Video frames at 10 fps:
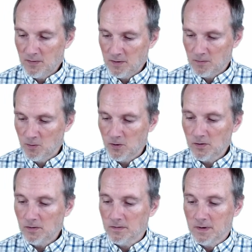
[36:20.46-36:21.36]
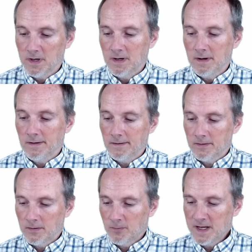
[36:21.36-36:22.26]
rule,
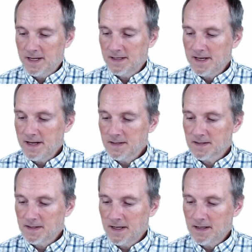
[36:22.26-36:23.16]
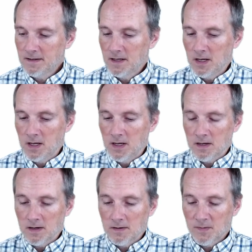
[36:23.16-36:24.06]
we get D instead.
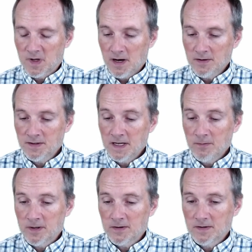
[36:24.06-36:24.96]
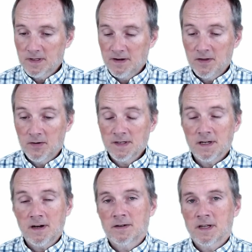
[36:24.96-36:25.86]
Condorcet winners, if there is a
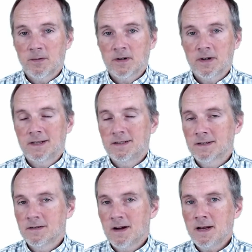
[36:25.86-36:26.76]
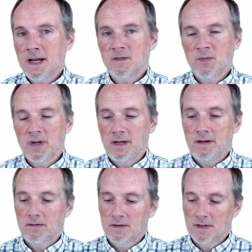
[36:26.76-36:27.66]
Condorcet winner, it does not have to
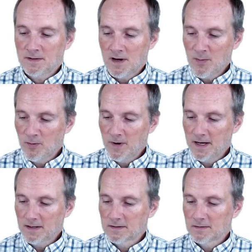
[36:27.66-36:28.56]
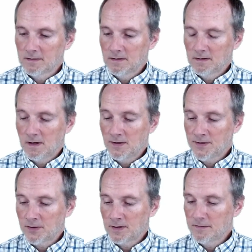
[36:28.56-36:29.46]
be the top ranked
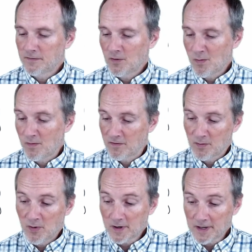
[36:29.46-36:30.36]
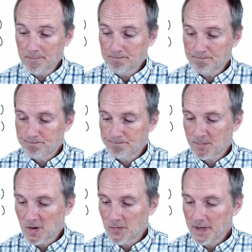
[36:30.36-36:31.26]
alternative for Borda,
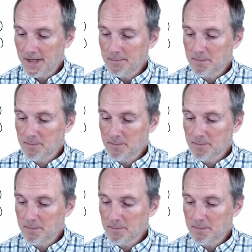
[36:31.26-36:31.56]
okay?